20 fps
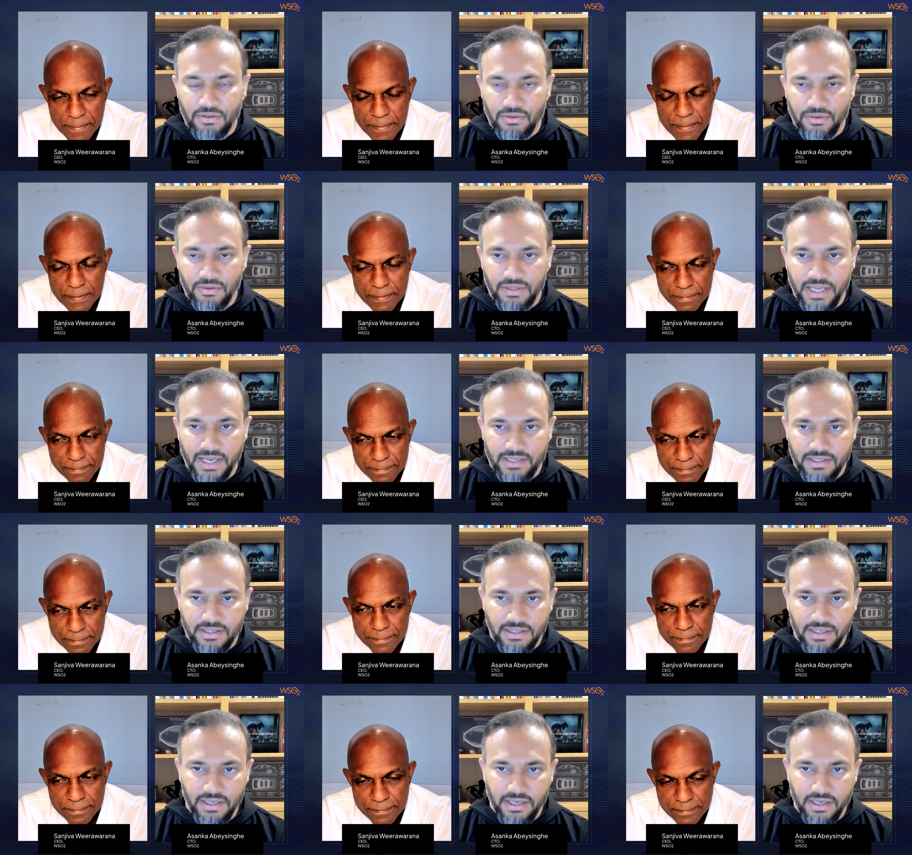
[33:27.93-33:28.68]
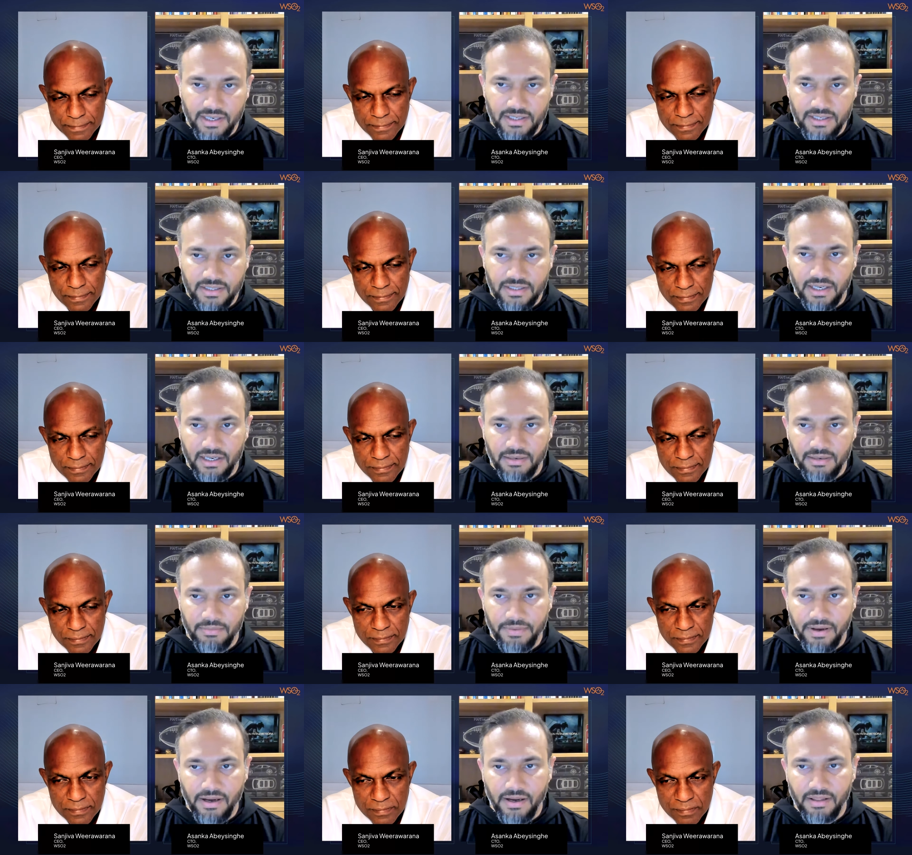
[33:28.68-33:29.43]
Speaker 1: So that's the uh,
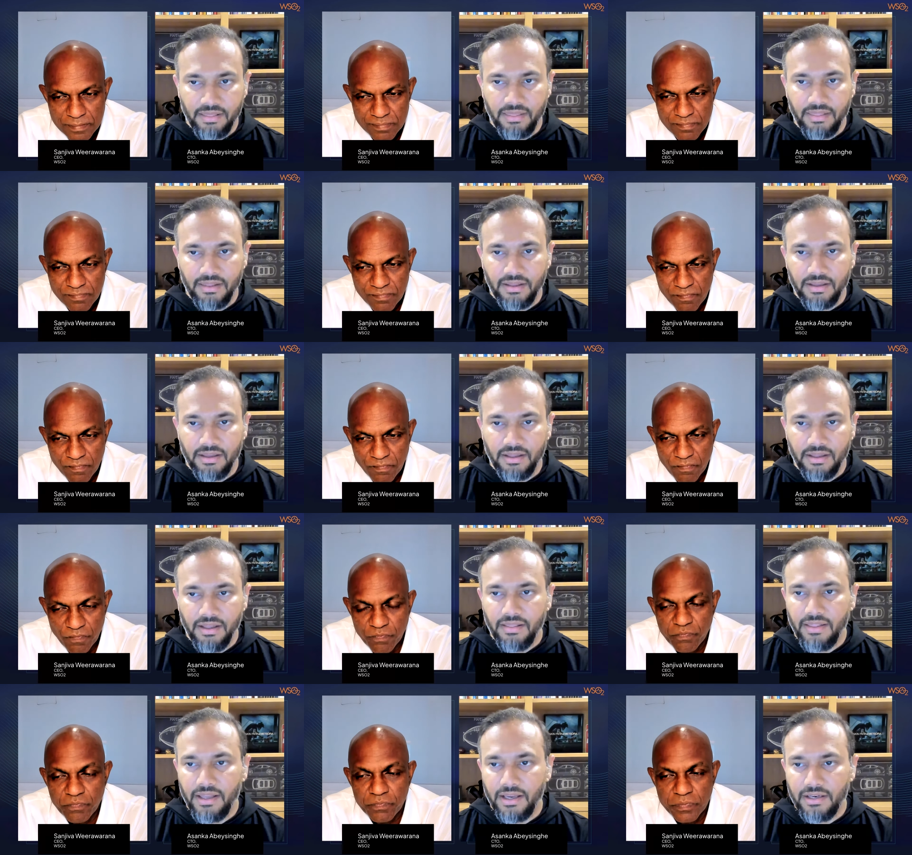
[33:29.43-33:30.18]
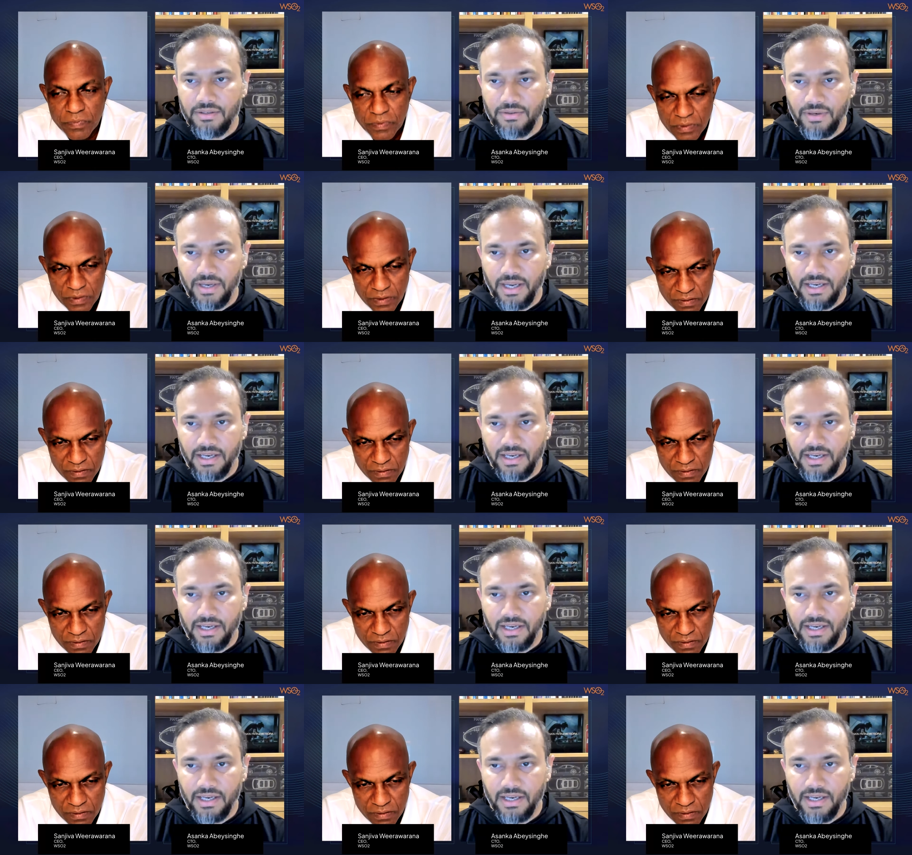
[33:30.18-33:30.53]
second part uh, that you